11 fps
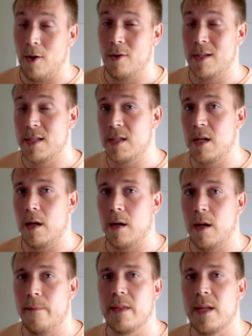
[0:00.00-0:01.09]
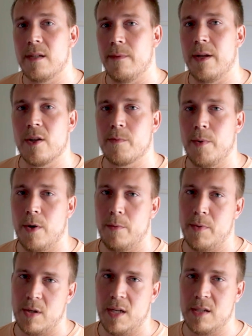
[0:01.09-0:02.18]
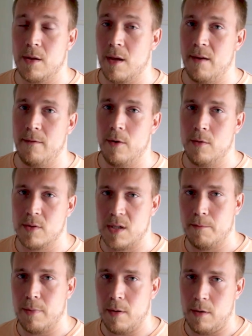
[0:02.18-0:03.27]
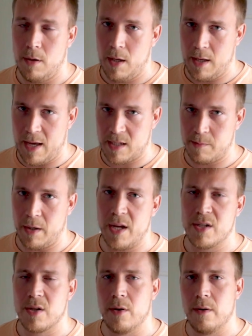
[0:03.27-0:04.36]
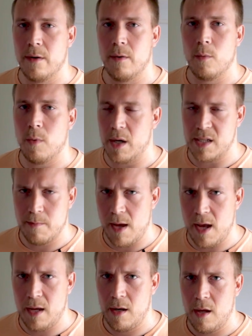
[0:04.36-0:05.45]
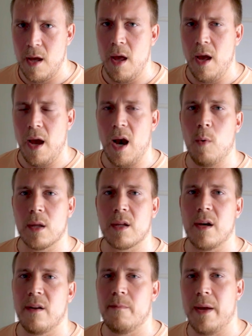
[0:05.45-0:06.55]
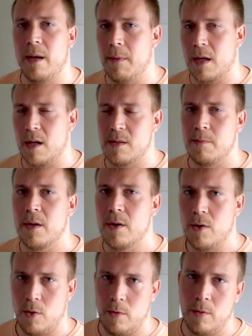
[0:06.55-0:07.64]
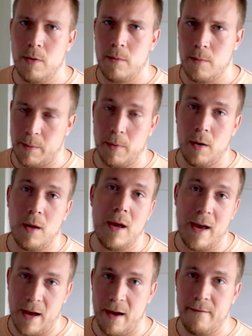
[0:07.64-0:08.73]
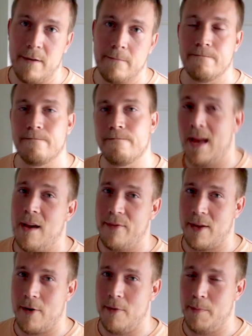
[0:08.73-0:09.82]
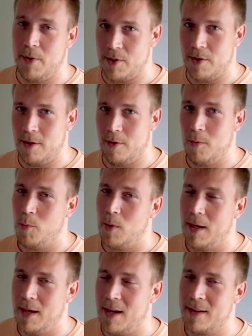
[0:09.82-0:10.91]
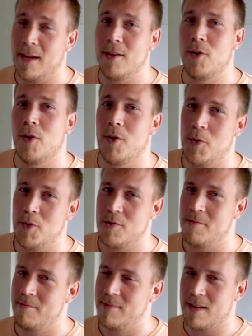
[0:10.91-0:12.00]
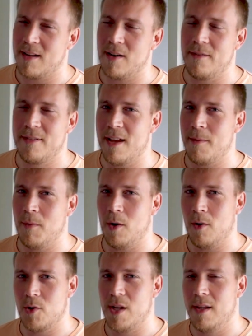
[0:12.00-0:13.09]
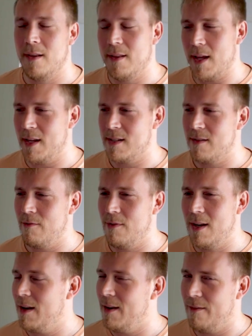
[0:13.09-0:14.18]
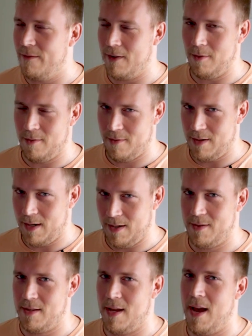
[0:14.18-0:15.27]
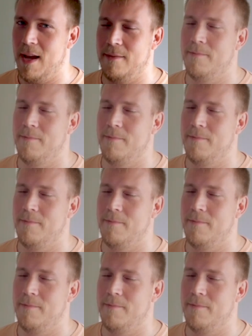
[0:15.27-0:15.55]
Hello, this is Janne. This video's purpose is to give you simple explanation what is pain and what kind of pain mechanism do people have. Healthcare personnel, we tend to use that kind of terminology that is really difficult to understand.